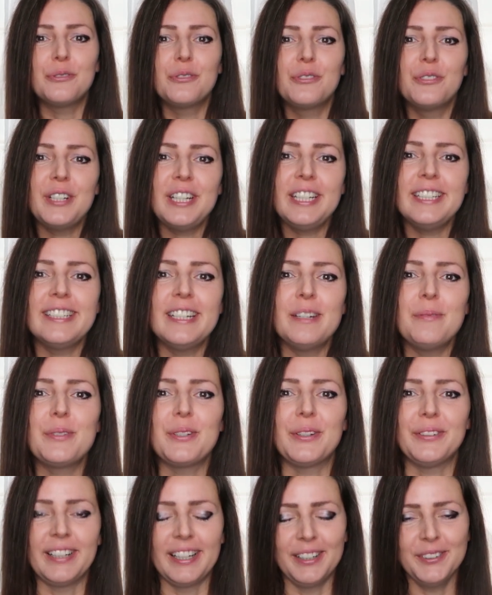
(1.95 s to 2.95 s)
3 tips
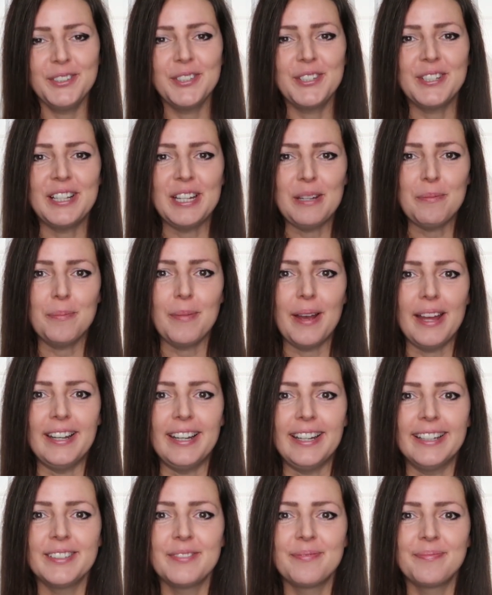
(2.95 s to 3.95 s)
on how to sleep
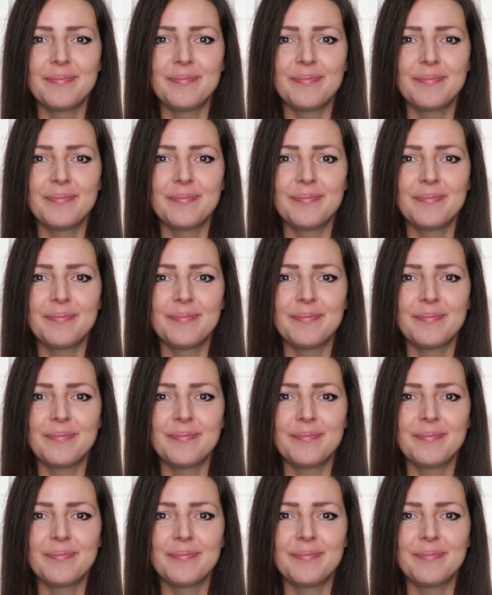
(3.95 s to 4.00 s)
better.